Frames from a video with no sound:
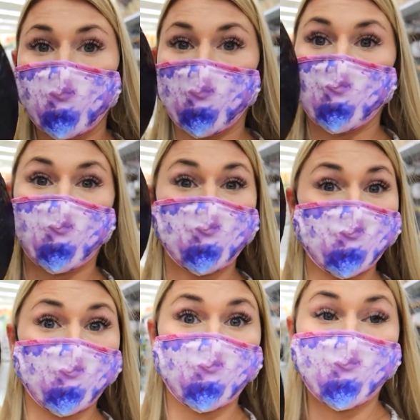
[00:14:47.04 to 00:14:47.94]
Okay, I brought
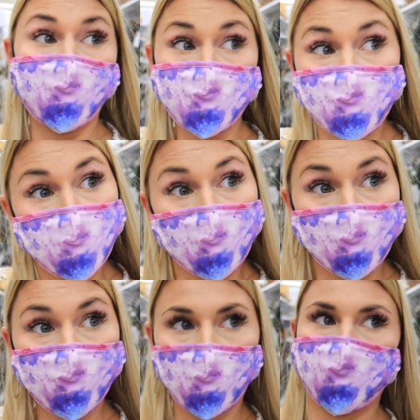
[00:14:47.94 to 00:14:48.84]
this over now to
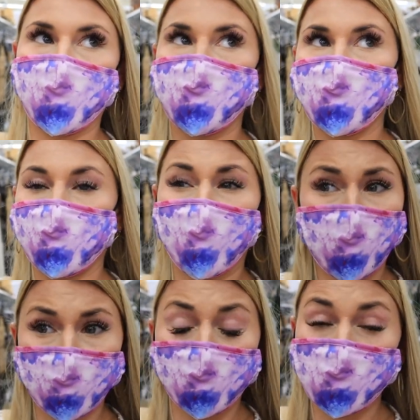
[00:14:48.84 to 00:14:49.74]
Joann Fabrics, and
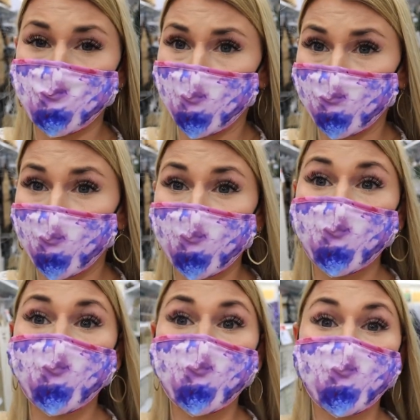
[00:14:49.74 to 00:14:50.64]
all of their spring
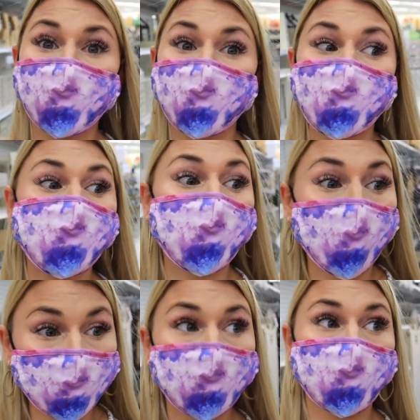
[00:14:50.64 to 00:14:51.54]
line is
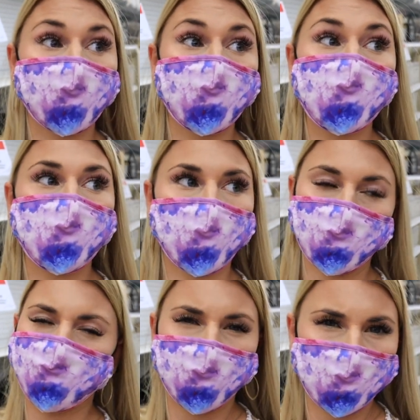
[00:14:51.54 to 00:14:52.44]
on clearance
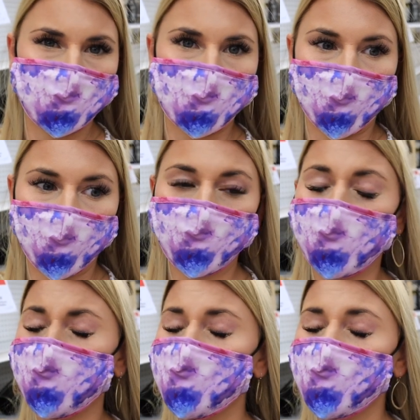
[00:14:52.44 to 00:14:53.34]
or 50% off,
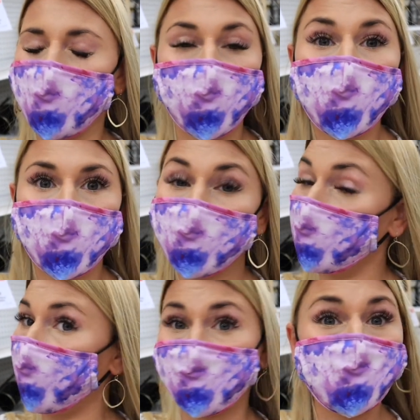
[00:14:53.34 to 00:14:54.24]
and it's so cute.
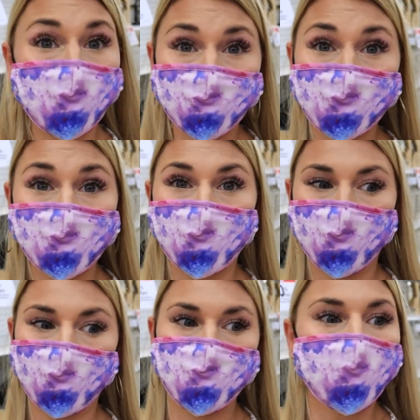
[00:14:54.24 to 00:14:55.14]
It matches perfectly with
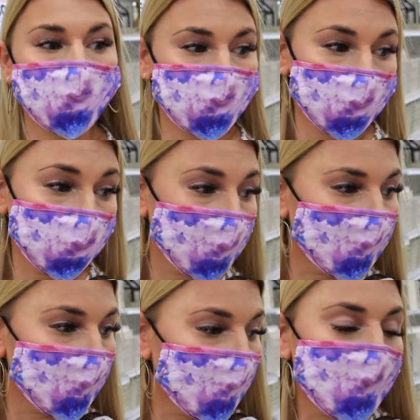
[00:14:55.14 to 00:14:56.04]
what I'm trying to do.
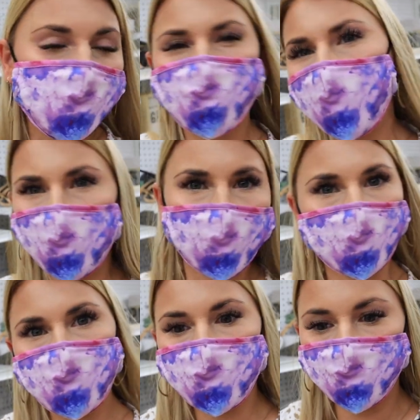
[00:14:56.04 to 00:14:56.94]
So I'm kind of
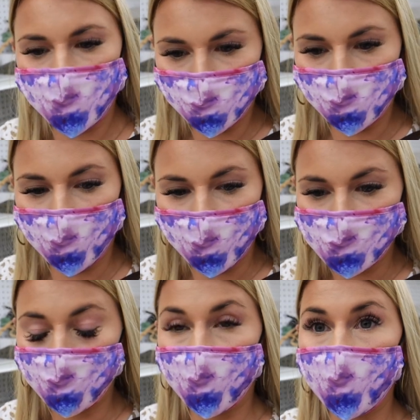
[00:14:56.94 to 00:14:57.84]
like sifting through
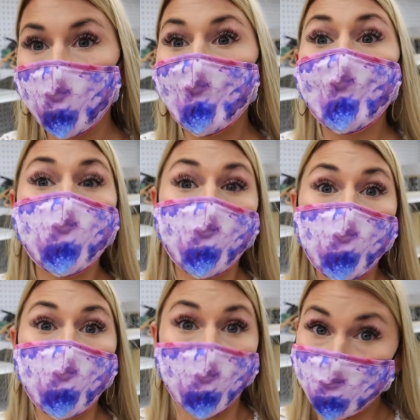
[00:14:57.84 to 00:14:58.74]
this, but I
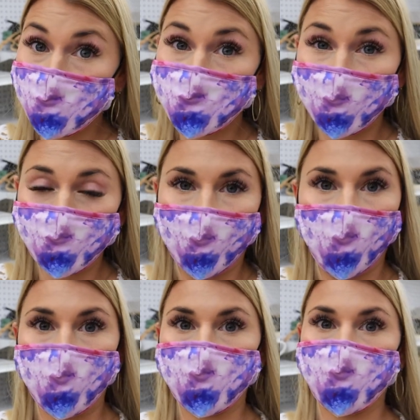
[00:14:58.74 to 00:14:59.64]
got a bunch of stuff
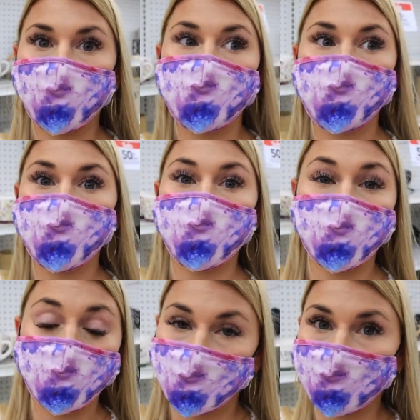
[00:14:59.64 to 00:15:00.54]
at HomeGoods
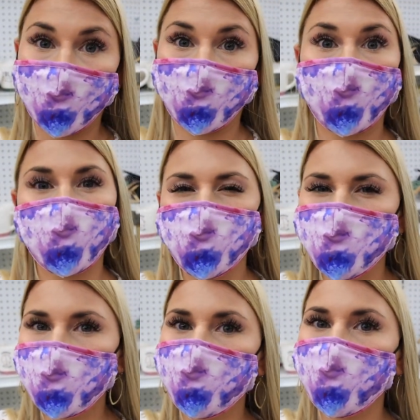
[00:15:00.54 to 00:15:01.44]
to style the
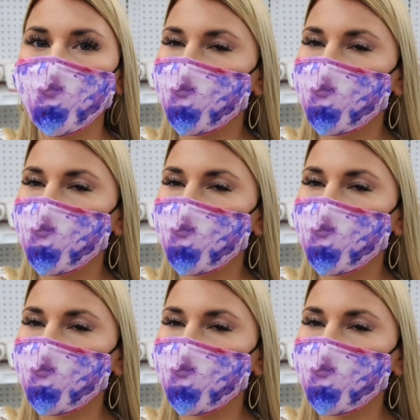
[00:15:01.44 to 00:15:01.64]
console table.